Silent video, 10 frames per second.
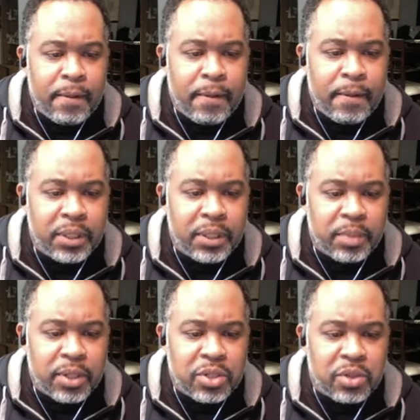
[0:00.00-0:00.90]
Please
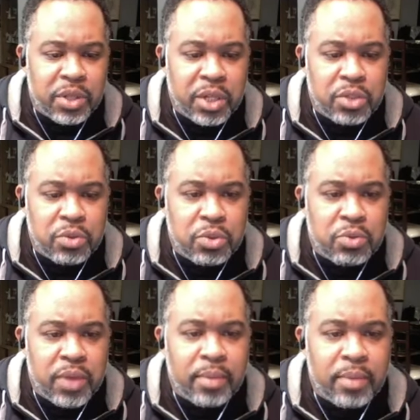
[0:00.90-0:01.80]
make sure that you do
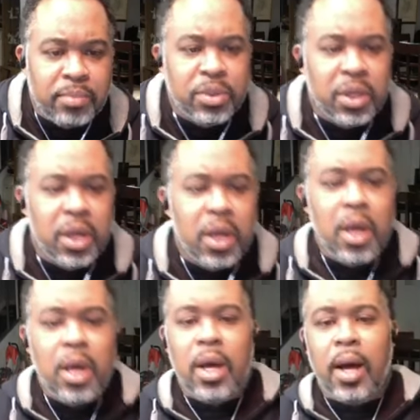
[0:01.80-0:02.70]
that.
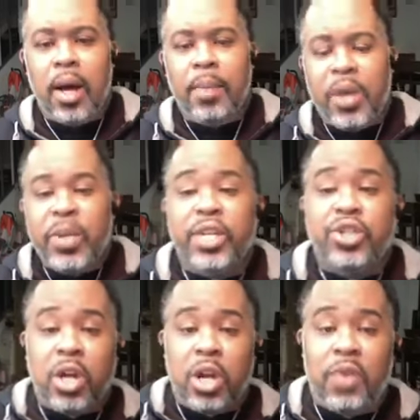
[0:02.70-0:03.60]
Uh, can we just
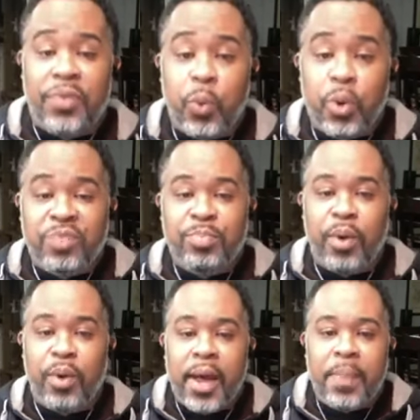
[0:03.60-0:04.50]
start off with the word of
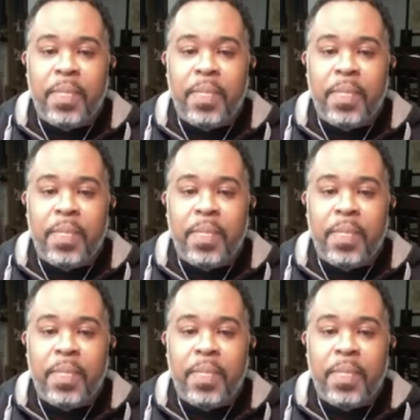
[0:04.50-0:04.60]
prayer?